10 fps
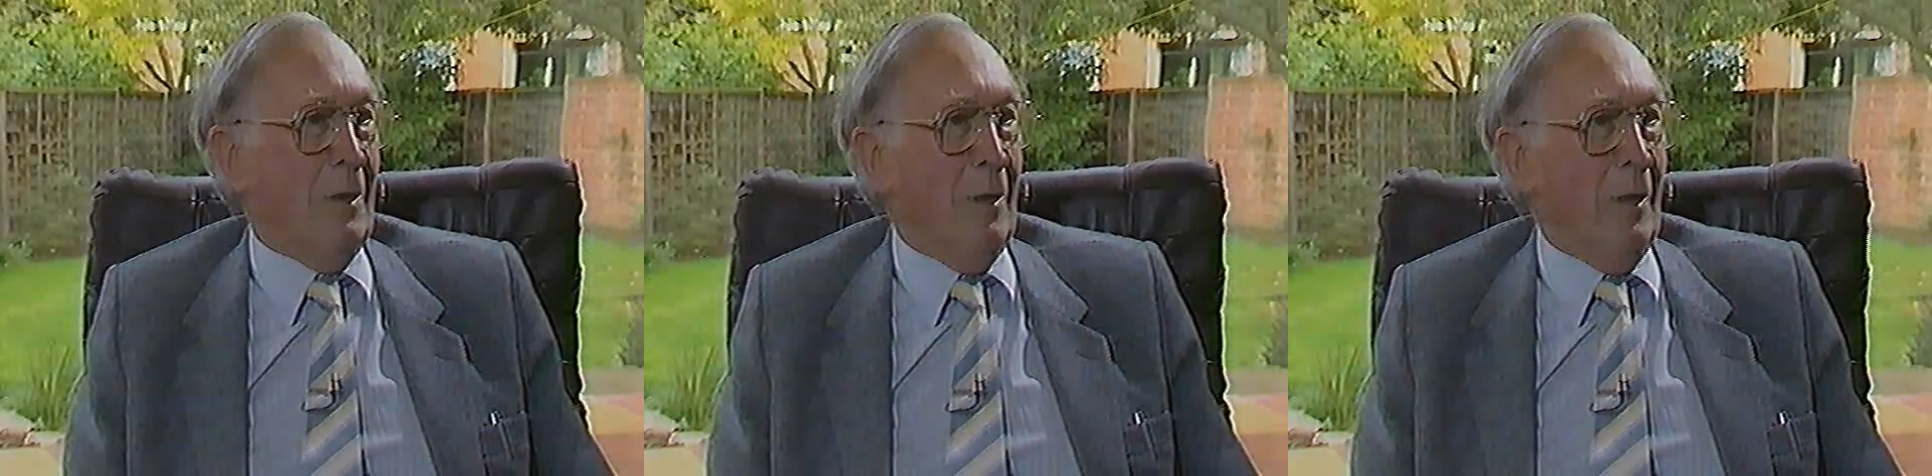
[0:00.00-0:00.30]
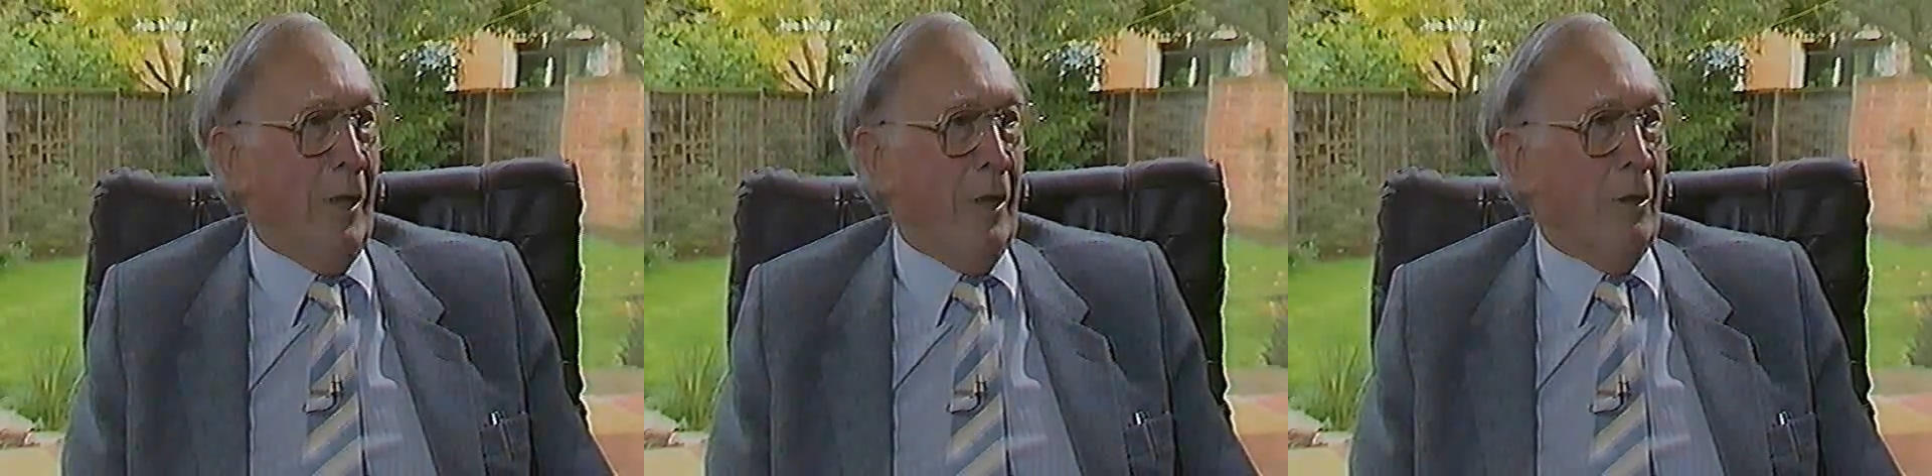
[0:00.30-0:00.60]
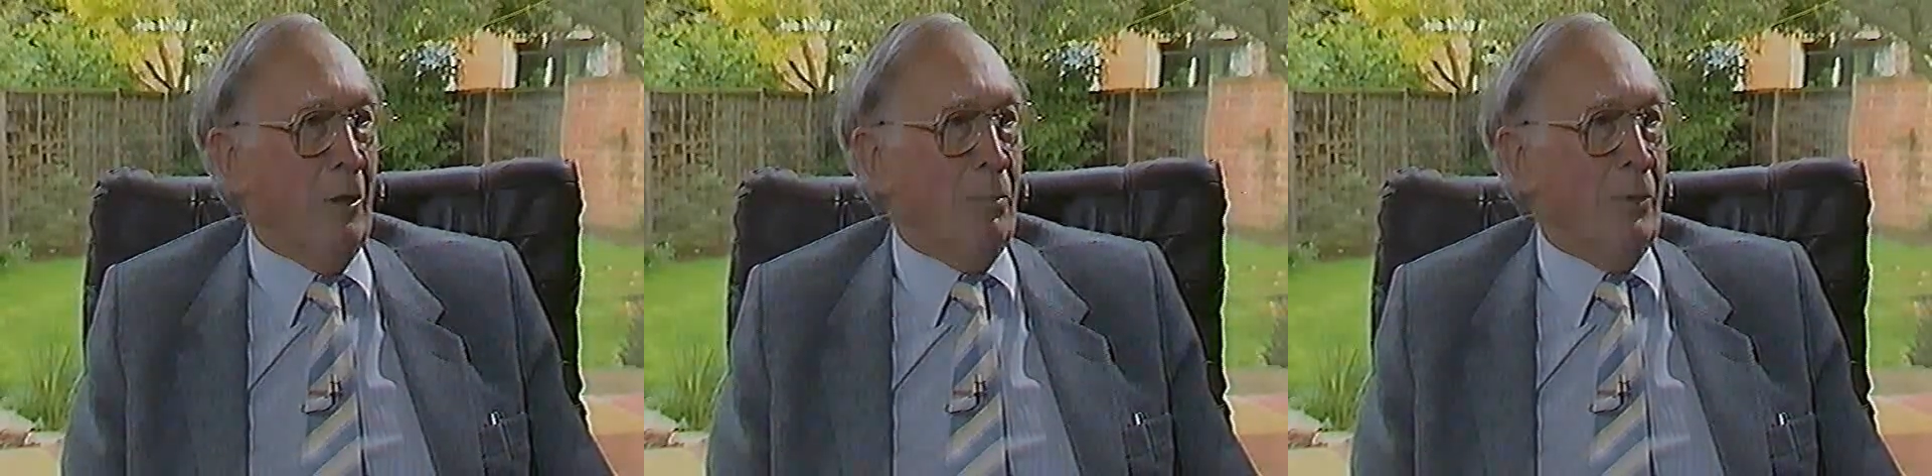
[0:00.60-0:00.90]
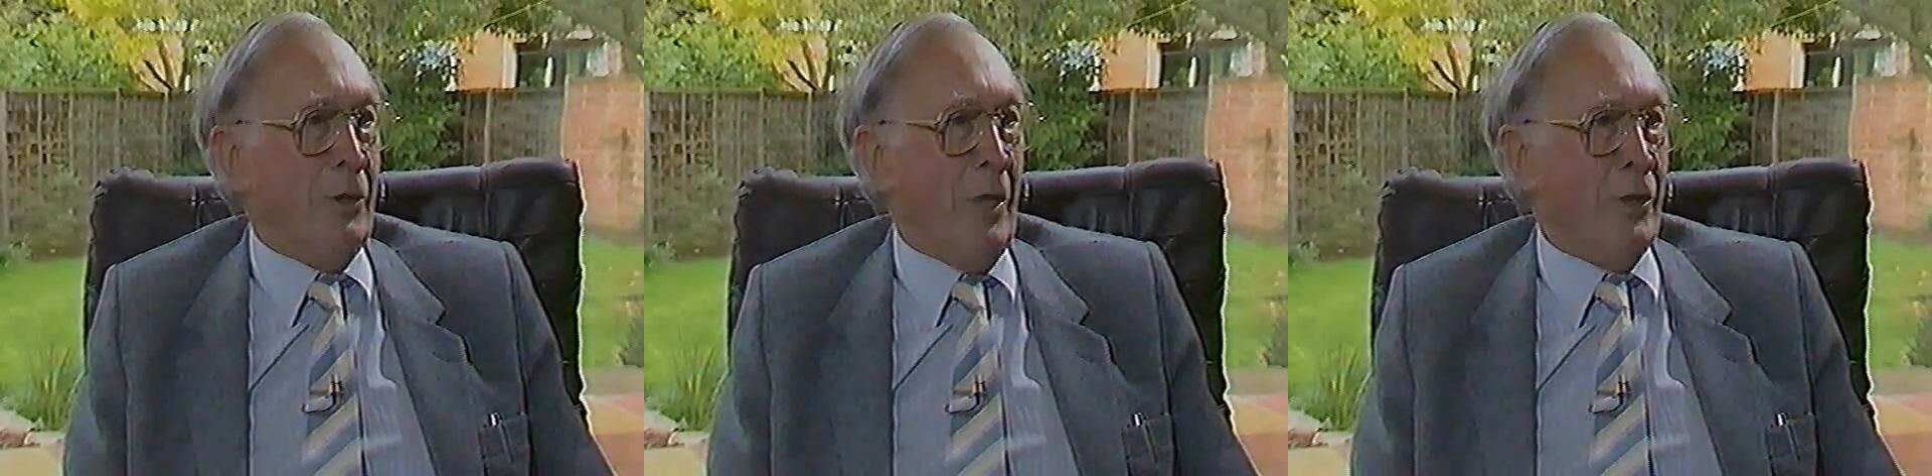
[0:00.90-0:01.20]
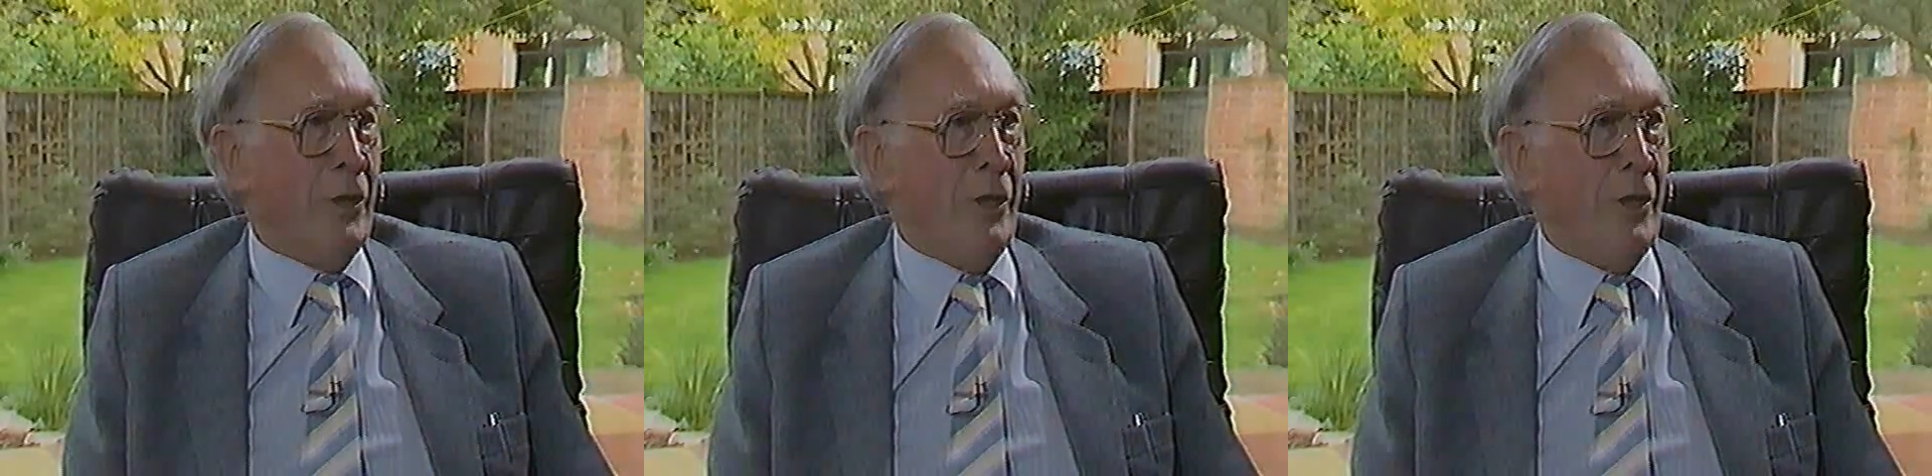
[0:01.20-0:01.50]
League Cup,
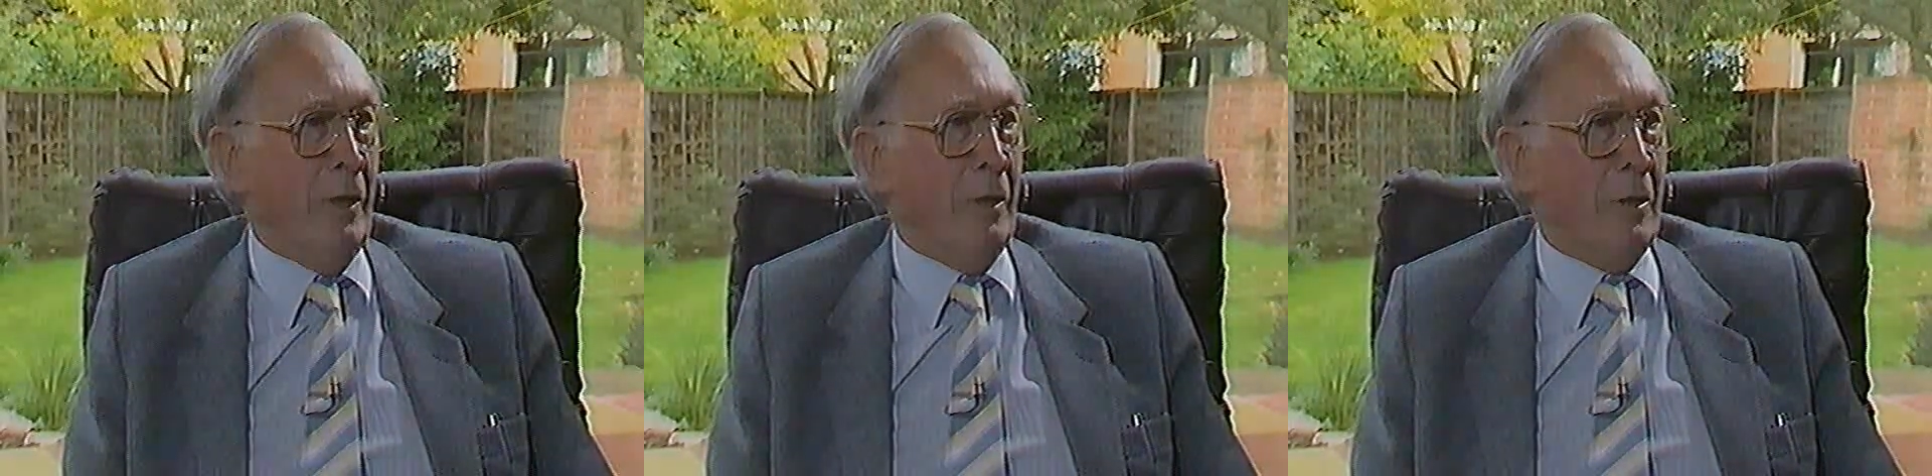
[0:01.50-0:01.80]
Charity Shield,